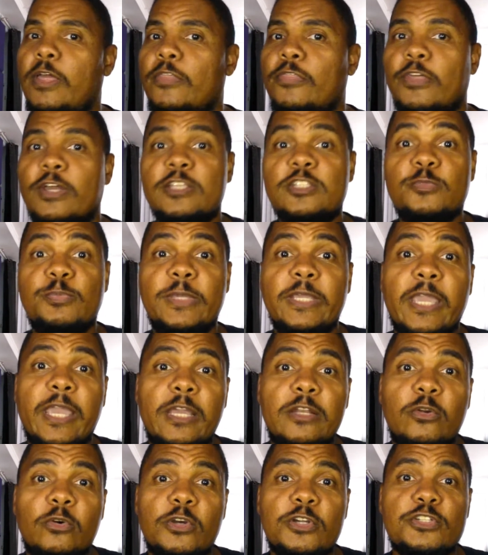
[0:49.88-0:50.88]
Thus
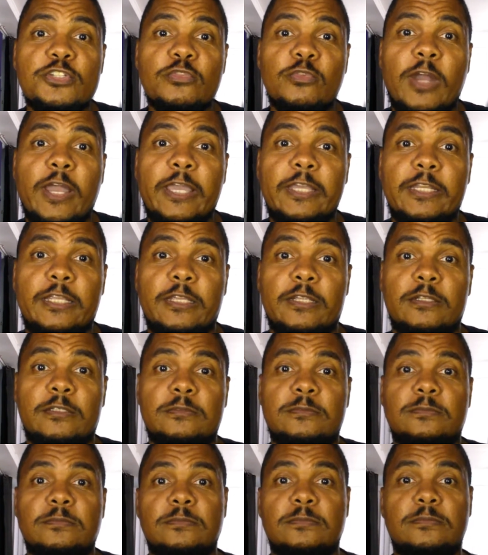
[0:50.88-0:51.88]
began horse riding.
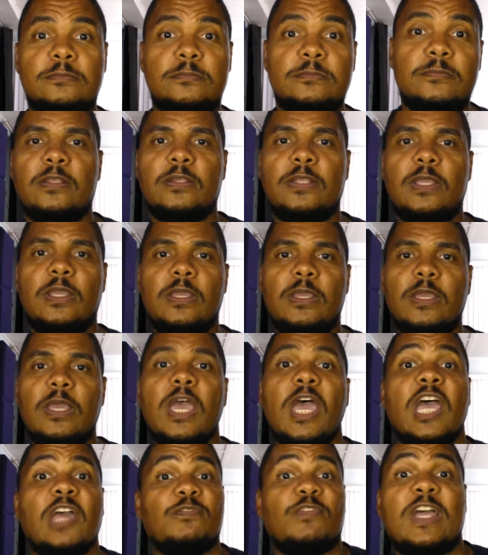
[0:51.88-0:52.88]

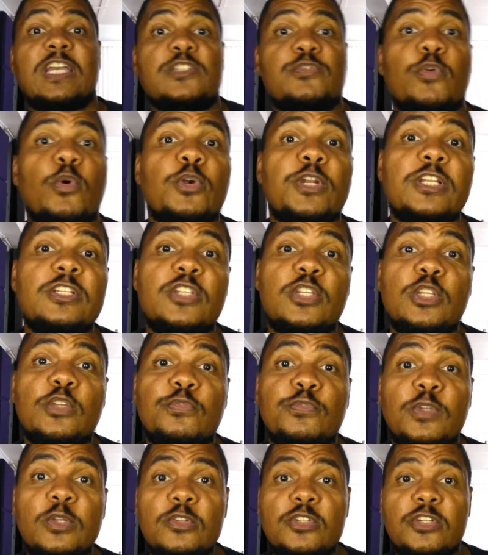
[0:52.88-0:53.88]
Fast forward into the
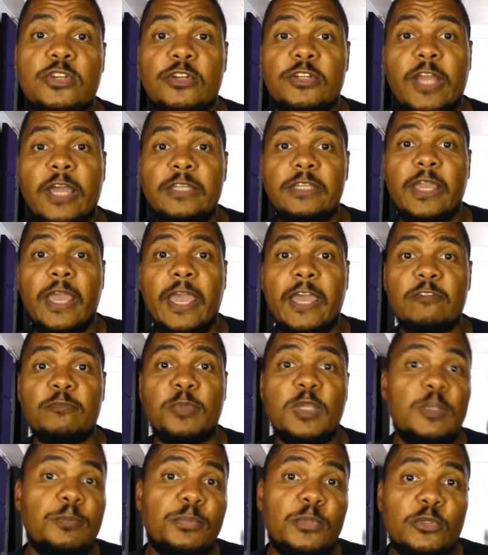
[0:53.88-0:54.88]
future, now you have
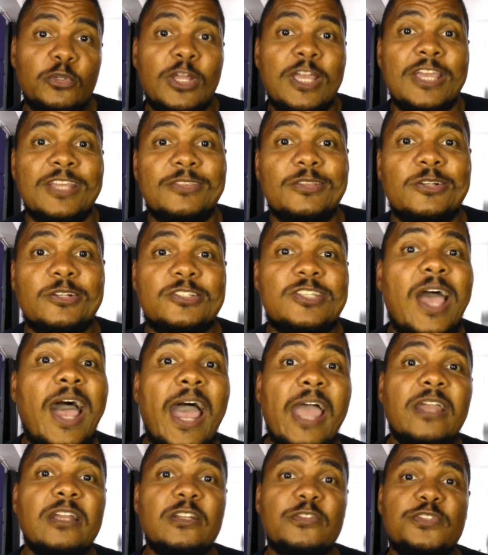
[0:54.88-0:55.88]
people that are
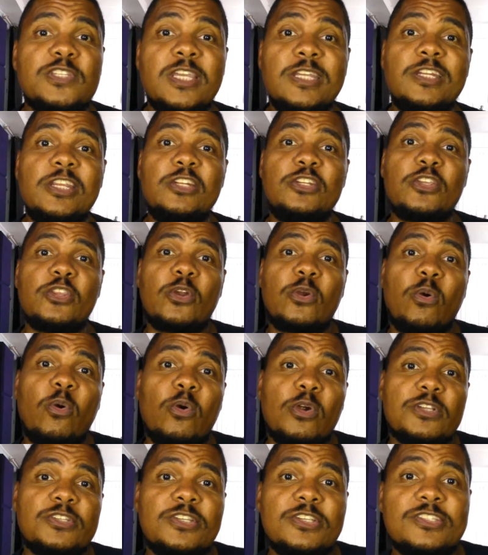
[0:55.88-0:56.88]
tired of tending to their
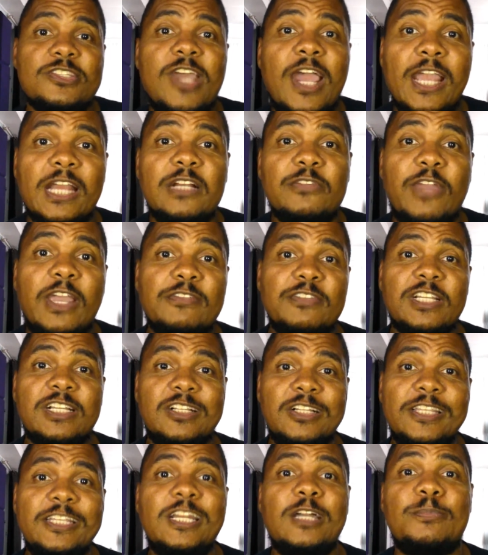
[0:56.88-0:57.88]
horses, tired of having to
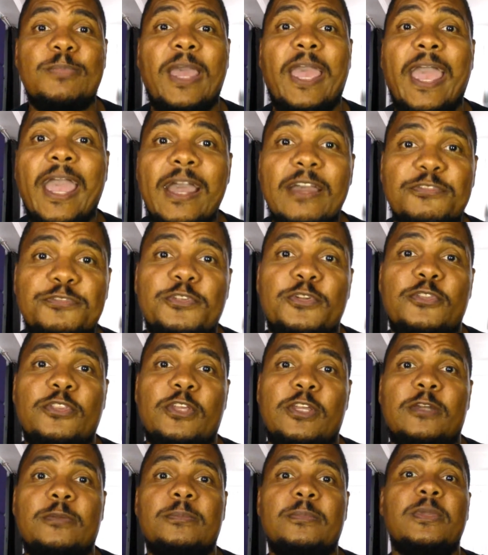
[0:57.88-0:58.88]
clean up after
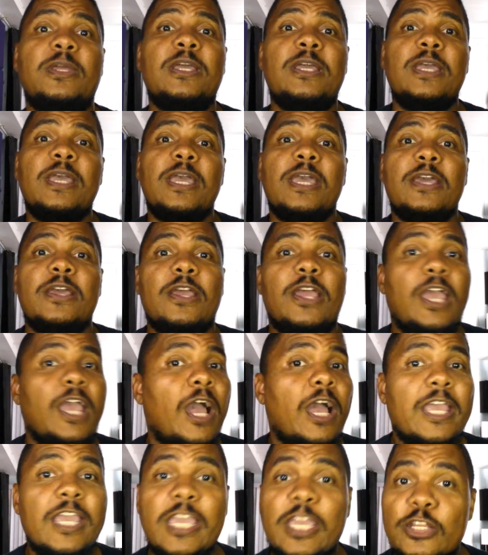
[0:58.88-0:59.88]
them.
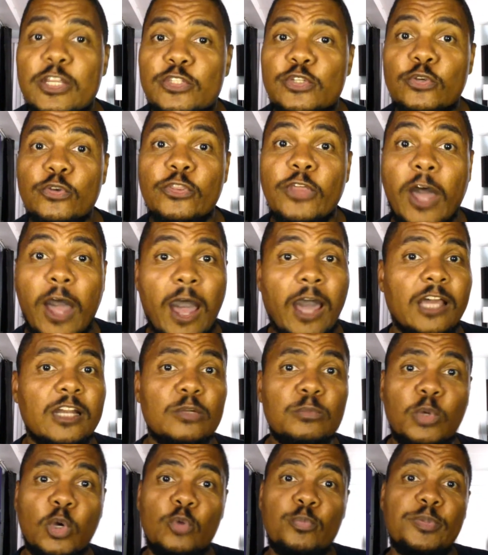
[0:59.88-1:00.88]
Enter the
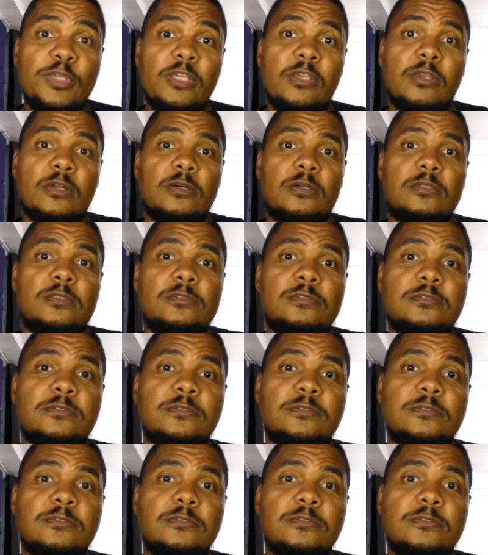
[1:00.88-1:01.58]
automobile.